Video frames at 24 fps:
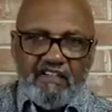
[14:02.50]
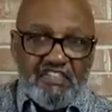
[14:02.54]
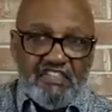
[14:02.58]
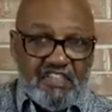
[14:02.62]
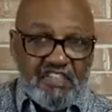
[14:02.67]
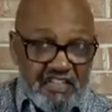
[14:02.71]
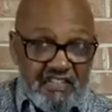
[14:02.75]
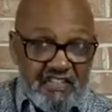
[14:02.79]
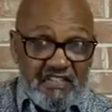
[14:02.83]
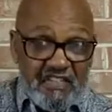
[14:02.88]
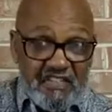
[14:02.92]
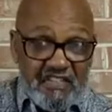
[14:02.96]

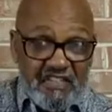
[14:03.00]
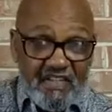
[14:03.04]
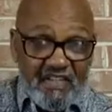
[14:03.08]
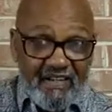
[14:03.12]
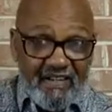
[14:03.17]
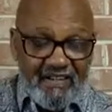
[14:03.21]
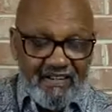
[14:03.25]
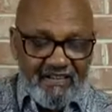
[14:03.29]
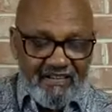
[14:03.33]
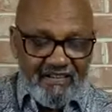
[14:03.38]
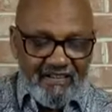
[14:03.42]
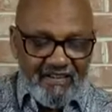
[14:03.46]
Jesus
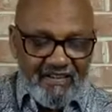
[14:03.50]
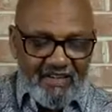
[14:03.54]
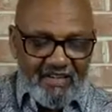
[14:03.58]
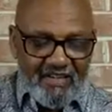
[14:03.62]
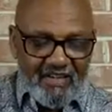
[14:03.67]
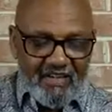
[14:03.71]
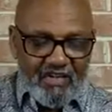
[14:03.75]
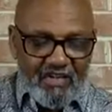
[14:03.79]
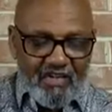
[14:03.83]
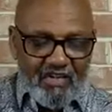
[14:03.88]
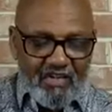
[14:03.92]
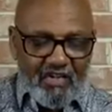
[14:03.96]
said,
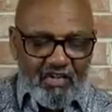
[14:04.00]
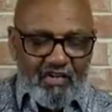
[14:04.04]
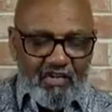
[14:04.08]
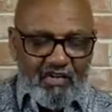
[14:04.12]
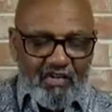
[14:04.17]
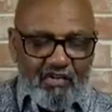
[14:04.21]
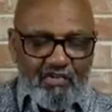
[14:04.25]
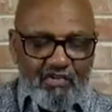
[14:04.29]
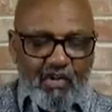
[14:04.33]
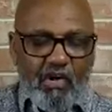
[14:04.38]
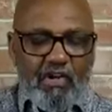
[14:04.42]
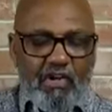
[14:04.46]

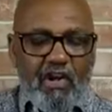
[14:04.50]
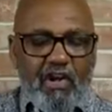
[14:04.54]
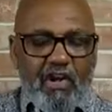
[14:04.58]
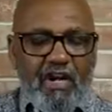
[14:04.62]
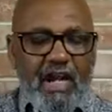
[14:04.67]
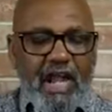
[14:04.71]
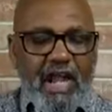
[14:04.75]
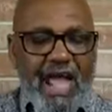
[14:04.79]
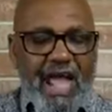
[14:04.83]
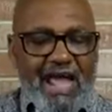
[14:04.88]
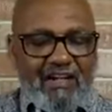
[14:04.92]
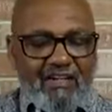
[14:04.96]
Throw
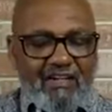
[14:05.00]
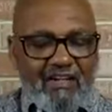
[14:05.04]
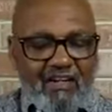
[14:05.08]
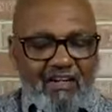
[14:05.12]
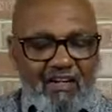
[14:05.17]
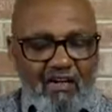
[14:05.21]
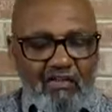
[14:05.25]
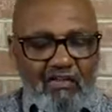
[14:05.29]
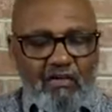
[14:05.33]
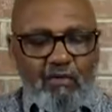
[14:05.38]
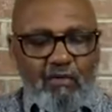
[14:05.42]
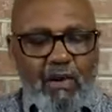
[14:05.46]
your net
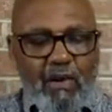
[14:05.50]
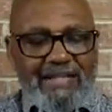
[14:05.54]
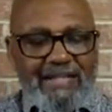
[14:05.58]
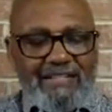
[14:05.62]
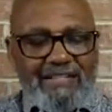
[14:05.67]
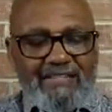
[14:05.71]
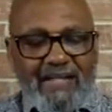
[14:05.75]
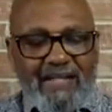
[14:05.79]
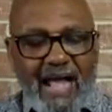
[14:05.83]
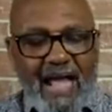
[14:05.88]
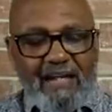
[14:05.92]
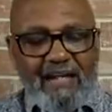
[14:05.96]
on the
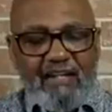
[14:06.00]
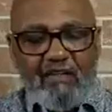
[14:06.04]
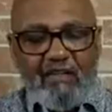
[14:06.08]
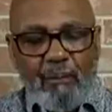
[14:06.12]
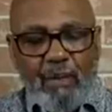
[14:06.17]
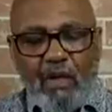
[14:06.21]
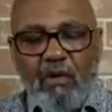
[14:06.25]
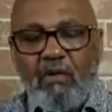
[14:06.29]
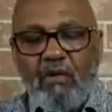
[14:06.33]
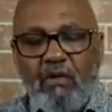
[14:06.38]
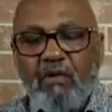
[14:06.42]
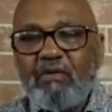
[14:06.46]
right side of
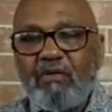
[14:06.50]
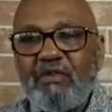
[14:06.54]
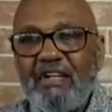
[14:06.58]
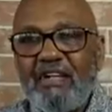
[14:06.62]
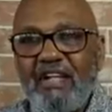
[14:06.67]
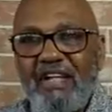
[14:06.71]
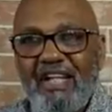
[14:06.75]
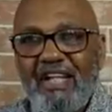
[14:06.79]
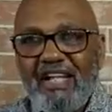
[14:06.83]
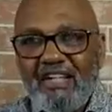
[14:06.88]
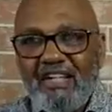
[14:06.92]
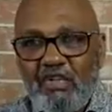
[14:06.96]
the boat,
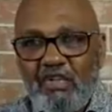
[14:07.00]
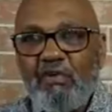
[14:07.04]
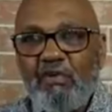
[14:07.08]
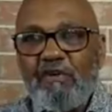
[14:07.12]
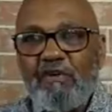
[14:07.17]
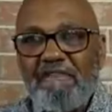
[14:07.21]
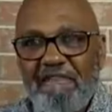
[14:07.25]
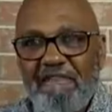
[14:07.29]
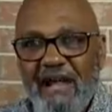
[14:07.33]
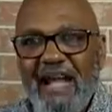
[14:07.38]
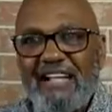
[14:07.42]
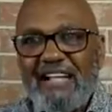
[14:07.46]
and you
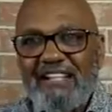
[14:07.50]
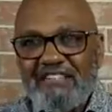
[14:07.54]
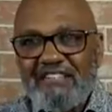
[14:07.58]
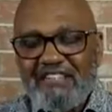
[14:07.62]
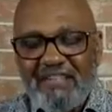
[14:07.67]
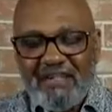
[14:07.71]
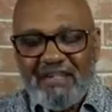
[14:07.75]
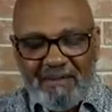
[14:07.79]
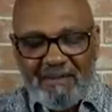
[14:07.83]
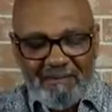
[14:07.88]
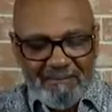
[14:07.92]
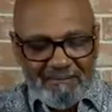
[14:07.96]
will find
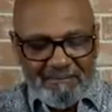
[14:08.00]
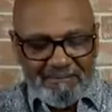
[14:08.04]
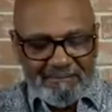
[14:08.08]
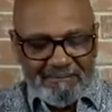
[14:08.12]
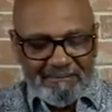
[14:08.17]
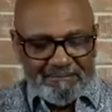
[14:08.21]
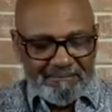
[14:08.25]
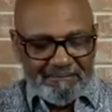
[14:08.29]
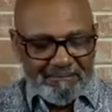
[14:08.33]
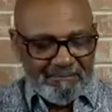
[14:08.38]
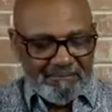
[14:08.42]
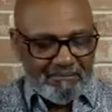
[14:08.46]
some.
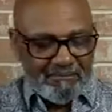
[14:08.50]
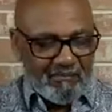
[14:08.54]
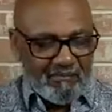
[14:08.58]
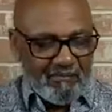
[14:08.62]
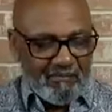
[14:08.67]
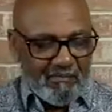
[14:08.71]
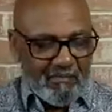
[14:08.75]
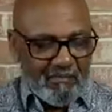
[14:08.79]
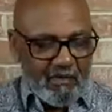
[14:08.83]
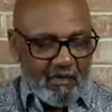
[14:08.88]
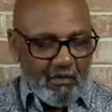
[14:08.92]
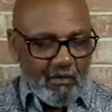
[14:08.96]

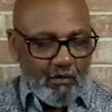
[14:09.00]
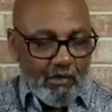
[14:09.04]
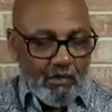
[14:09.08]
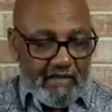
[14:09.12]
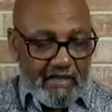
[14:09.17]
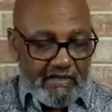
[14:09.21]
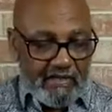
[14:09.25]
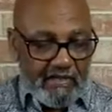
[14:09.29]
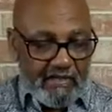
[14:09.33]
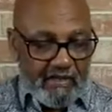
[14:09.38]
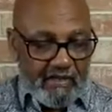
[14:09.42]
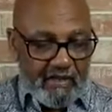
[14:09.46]

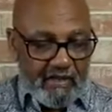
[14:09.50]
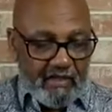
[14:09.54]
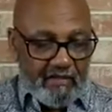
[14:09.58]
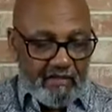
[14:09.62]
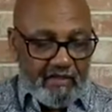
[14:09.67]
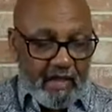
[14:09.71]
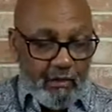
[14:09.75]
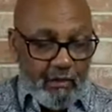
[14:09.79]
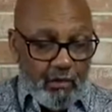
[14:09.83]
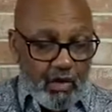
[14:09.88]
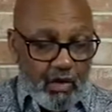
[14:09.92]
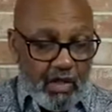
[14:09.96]
When they
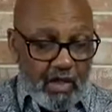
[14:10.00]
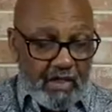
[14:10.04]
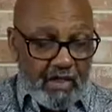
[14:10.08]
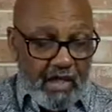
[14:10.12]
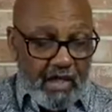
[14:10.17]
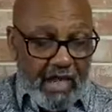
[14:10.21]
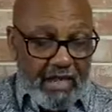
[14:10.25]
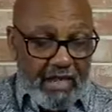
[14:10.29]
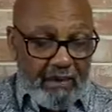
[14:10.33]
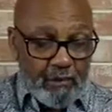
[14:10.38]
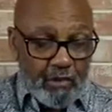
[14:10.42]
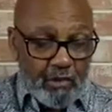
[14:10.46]
did, they were
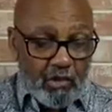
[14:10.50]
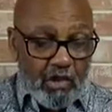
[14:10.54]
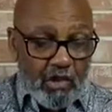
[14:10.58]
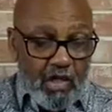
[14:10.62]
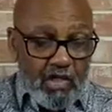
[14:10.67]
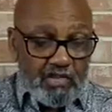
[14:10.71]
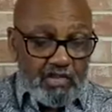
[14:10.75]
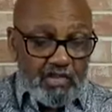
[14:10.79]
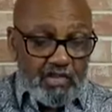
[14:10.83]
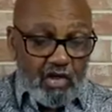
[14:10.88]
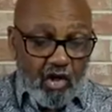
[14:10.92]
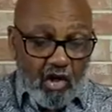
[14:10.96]
unable
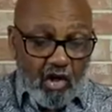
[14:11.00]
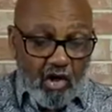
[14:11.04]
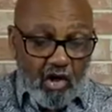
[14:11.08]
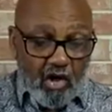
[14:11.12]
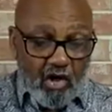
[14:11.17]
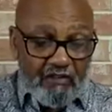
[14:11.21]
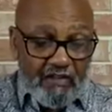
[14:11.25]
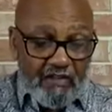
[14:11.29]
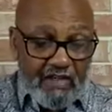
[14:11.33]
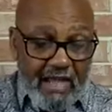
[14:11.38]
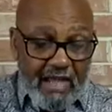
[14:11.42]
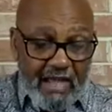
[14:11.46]
to
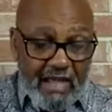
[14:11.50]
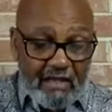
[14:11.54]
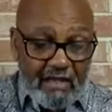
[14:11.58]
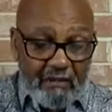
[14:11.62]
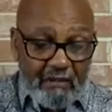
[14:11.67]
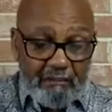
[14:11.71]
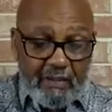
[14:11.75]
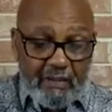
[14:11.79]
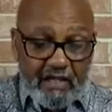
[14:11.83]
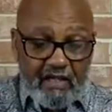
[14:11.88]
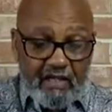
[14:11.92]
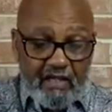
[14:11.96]
haul the net
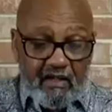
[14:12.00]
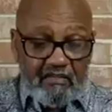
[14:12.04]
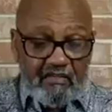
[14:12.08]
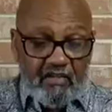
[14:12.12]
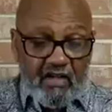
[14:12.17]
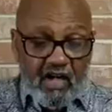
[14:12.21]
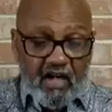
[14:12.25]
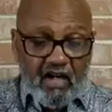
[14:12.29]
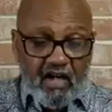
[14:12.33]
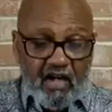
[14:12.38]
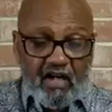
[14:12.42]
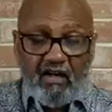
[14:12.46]
in
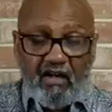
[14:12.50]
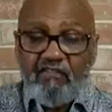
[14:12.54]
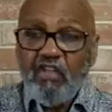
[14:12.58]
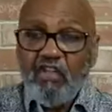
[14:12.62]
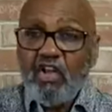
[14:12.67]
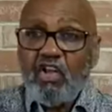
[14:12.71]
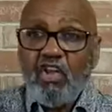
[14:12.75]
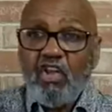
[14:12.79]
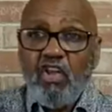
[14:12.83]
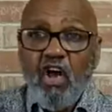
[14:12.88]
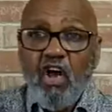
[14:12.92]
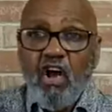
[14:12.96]
because of
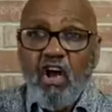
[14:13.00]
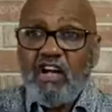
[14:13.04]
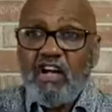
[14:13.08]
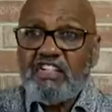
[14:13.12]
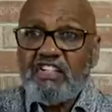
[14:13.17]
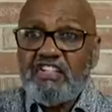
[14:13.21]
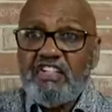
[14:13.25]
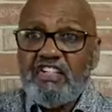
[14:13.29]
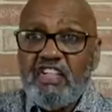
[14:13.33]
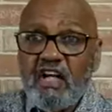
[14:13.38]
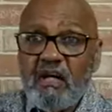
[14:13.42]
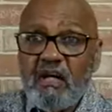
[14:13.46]
the
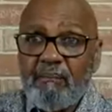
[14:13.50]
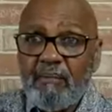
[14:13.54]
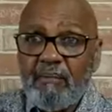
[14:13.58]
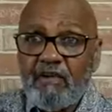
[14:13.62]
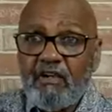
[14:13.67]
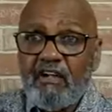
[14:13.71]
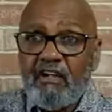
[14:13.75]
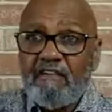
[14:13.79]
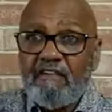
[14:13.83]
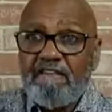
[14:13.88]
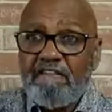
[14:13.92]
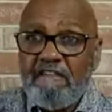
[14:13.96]
large
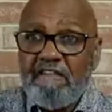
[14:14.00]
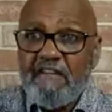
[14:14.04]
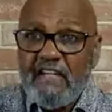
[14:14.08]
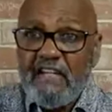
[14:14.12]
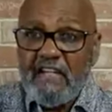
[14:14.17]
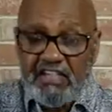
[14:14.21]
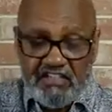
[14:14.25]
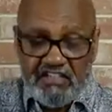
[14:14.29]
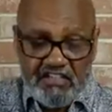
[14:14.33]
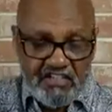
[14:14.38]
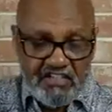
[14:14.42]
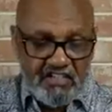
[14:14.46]
number of
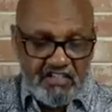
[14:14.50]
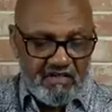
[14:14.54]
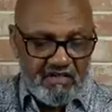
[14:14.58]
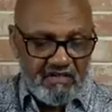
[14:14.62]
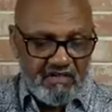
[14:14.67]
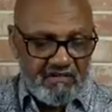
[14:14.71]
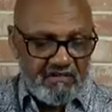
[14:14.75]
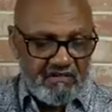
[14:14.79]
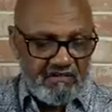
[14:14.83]
fish.